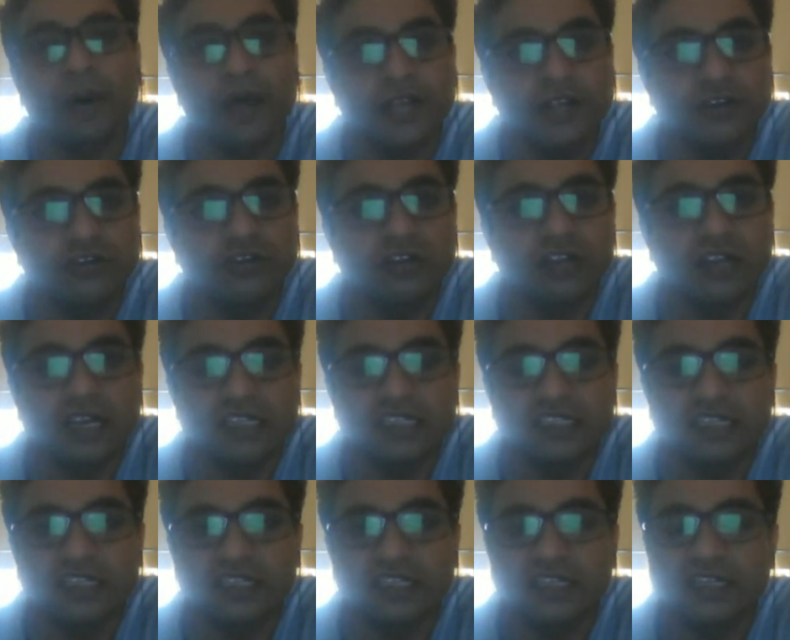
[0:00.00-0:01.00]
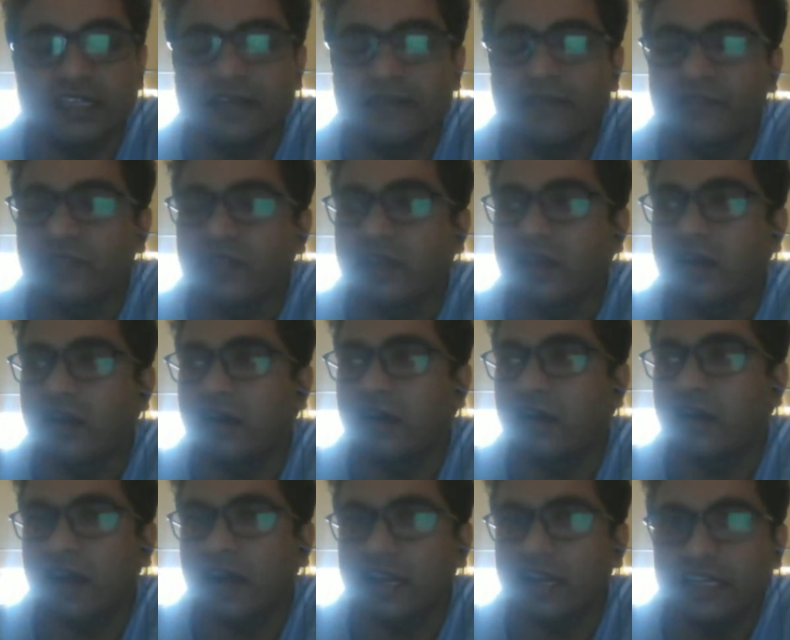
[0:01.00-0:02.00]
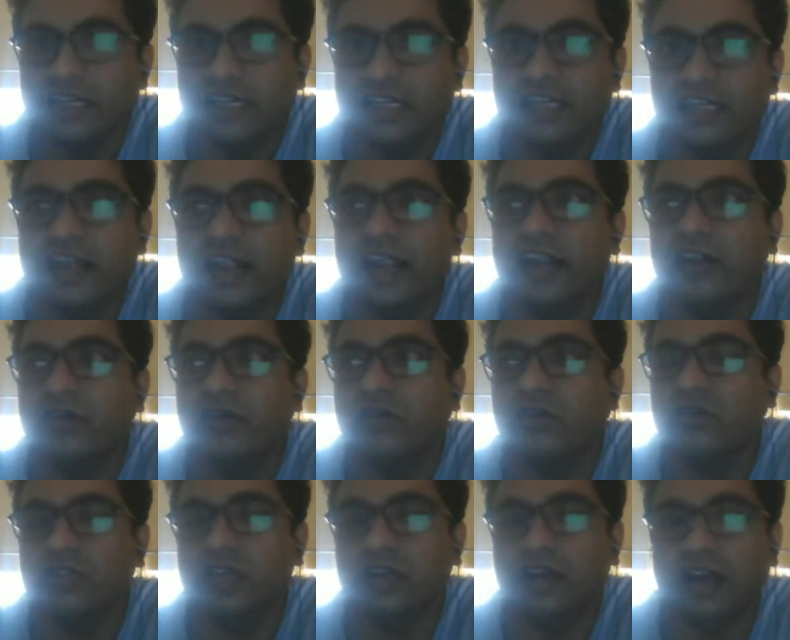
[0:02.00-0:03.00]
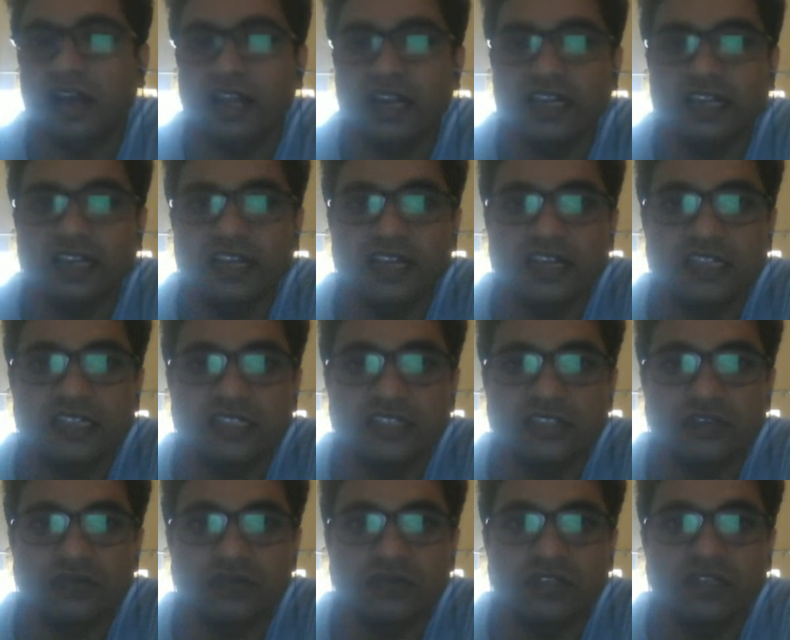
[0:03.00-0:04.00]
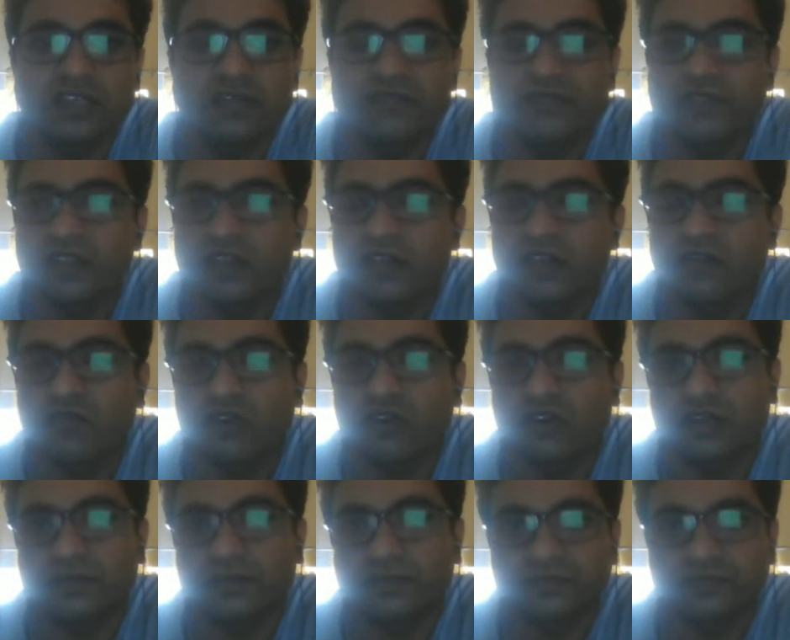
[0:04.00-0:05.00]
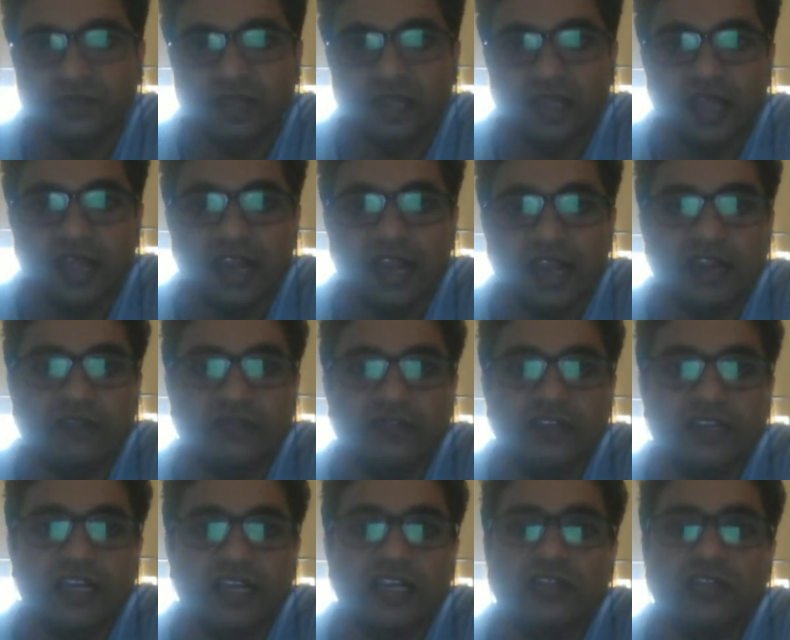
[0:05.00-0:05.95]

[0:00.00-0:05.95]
by utilizing the kinetic head or the kinetic energy of the water. And we